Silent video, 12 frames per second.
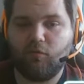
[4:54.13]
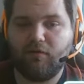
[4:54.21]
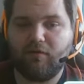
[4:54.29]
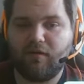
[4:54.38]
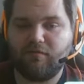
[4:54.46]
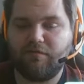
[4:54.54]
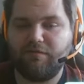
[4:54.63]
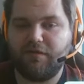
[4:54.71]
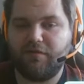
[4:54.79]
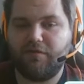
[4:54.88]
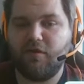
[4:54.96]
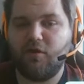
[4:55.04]
roughly
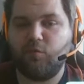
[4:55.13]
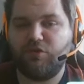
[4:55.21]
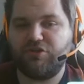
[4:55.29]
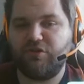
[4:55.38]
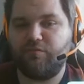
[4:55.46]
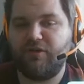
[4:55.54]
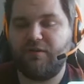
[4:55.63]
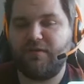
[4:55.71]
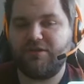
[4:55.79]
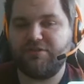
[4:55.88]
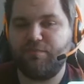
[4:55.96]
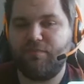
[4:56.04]
a third, we should pretty
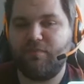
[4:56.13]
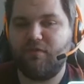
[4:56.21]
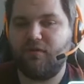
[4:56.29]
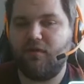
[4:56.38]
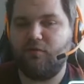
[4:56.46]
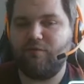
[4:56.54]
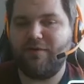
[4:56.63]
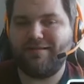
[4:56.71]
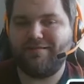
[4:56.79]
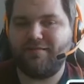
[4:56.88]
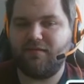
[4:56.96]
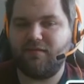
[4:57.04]
much
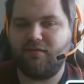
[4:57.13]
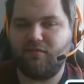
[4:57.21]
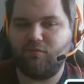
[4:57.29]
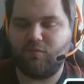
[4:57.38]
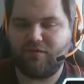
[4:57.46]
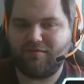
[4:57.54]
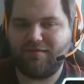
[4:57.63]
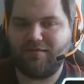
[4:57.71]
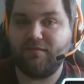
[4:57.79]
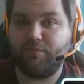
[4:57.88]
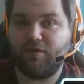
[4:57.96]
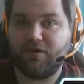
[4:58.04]
raise what's in
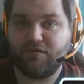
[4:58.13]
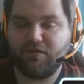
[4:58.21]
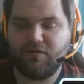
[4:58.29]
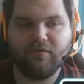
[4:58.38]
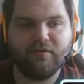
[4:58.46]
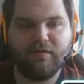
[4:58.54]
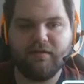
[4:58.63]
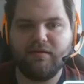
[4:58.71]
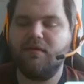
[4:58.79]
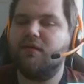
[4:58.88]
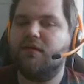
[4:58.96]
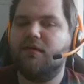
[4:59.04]
the pot currently.
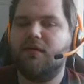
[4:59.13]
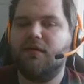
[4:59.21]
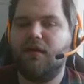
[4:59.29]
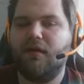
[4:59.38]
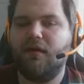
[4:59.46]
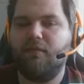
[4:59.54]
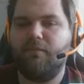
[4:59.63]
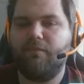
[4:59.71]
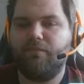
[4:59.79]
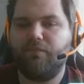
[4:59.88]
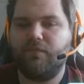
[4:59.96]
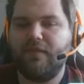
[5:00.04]

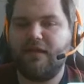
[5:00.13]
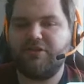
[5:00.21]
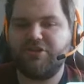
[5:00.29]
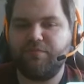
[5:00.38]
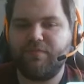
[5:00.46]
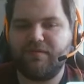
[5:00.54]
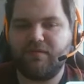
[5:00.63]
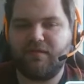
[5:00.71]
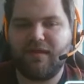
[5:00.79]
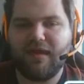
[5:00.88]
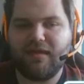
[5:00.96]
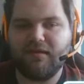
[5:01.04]
That should be the
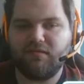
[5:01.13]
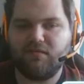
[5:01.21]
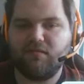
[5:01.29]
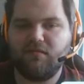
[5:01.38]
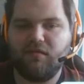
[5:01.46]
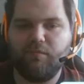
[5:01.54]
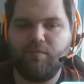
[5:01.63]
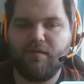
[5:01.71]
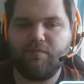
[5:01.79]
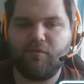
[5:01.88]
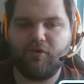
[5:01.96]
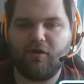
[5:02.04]
case a
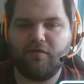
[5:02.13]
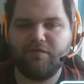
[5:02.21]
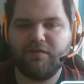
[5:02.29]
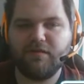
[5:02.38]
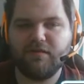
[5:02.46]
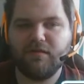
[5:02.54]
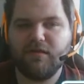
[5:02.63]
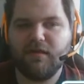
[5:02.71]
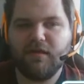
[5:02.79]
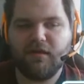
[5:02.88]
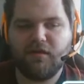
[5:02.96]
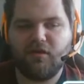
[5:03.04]
bit more often,
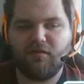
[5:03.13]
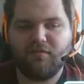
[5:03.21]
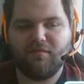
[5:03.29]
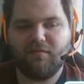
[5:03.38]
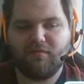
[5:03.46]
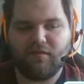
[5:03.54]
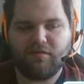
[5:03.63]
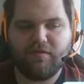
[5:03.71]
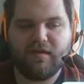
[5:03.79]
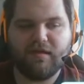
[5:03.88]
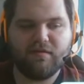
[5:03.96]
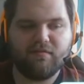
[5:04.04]
because the
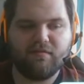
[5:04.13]
thing is,